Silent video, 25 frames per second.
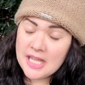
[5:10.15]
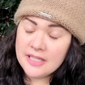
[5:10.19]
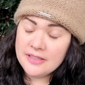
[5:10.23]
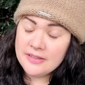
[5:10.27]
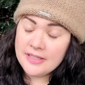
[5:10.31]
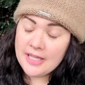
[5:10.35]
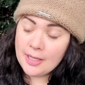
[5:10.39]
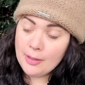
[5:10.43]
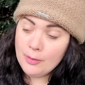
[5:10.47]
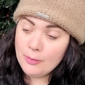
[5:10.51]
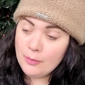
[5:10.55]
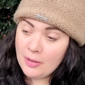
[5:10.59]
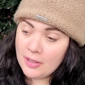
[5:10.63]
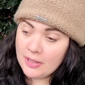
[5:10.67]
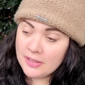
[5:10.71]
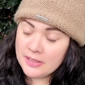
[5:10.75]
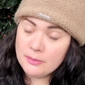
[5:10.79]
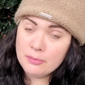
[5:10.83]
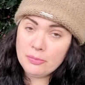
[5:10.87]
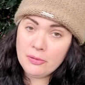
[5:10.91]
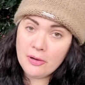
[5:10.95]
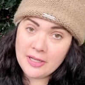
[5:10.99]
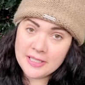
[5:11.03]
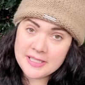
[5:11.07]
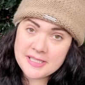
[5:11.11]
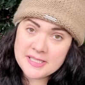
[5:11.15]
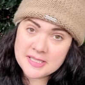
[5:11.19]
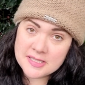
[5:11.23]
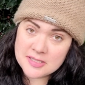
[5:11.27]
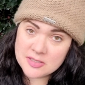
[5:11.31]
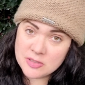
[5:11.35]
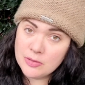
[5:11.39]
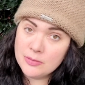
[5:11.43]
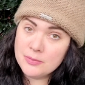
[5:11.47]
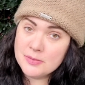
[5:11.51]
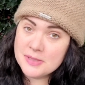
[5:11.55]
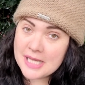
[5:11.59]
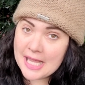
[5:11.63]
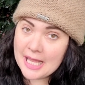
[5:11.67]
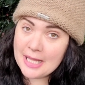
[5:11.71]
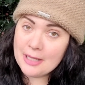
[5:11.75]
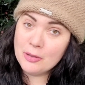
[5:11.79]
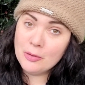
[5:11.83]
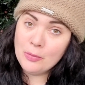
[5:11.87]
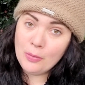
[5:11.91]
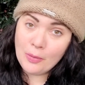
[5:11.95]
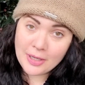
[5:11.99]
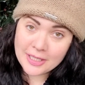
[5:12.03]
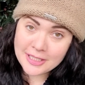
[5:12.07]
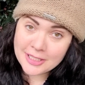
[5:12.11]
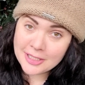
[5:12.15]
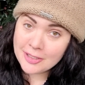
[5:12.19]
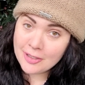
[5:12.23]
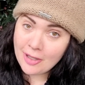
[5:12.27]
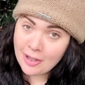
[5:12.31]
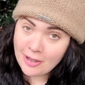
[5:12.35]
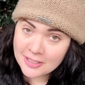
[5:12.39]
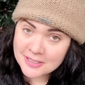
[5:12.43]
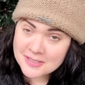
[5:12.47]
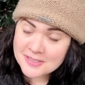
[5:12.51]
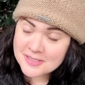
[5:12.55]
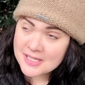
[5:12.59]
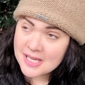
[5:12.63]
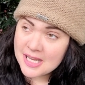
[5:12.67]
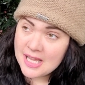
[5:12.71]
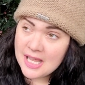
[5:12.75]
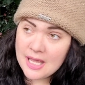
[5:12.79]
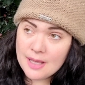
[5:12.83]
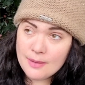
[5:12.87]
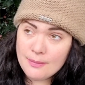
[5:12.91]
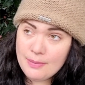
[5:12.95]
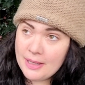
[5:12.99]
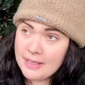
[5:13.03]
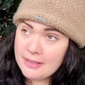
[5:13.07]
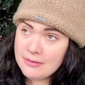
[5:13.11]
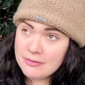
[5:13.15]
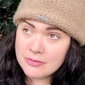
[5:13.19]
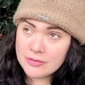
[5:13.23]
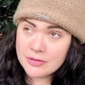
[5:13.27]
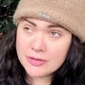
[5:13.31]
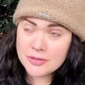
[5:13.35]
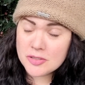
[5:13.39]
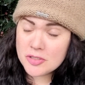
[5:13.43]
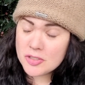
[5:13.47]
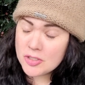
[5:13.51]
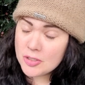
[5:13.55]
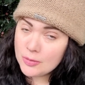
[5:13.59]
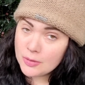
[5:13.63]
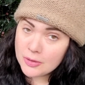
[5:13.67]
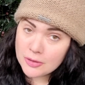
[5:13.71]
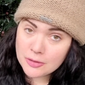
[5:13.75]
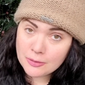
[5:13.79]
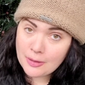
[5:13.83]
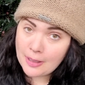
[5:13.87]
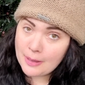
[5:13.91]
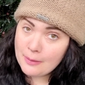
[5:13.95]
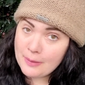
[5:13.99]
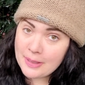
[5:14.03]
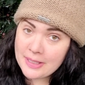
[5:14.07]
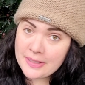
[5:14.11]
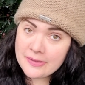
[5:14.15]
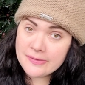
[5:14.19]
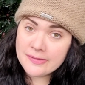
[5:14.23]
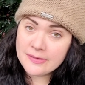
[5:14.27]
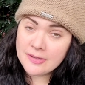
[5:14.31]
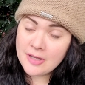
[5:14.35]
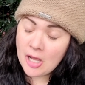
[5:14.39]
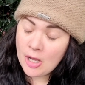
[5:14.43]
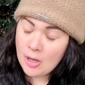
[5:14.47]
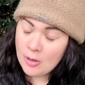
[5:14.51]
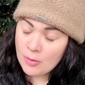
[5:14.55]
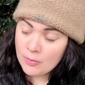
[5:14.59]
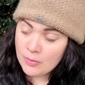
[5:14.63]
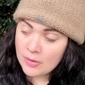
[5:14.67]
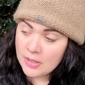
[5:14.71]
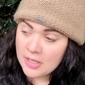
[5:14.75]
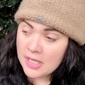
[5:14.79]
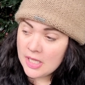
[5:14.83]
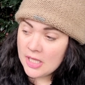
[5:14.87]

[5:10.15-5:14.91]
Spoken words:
Now, while the prices come down quite a lot, about 2 or 3 weeks ago,